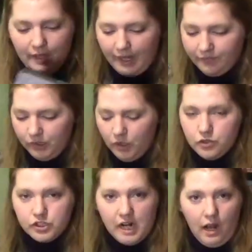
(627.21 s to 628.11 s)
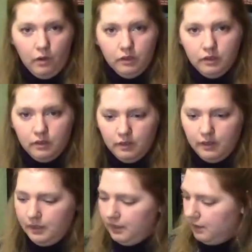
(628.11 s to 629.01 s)
I got The Lone Drow
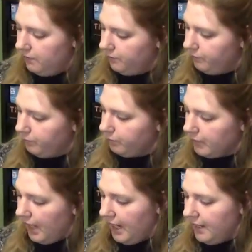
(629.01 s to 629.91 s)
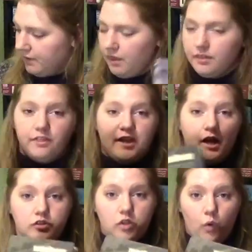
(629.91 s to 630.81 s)
and The
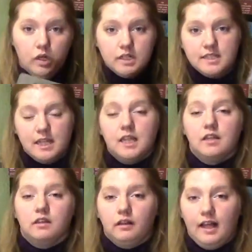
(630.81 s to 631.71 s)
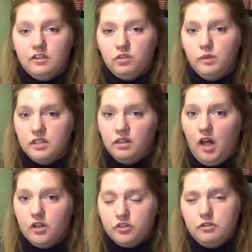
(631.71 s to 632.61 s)
Thousand Orcs, and then the last one is
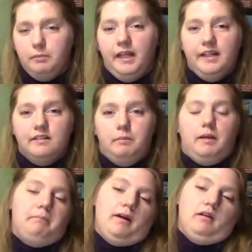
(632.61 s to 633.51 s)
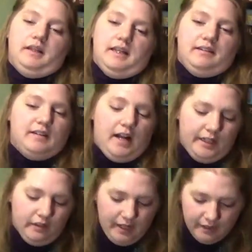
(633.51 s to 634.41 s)
The Hunter's Blades, but apparently it's not
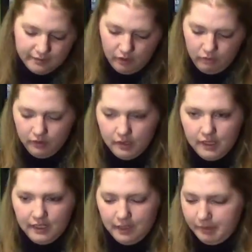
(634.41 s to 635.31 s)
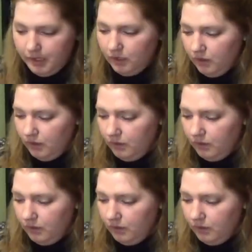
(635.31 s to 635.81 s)
here yet, so let me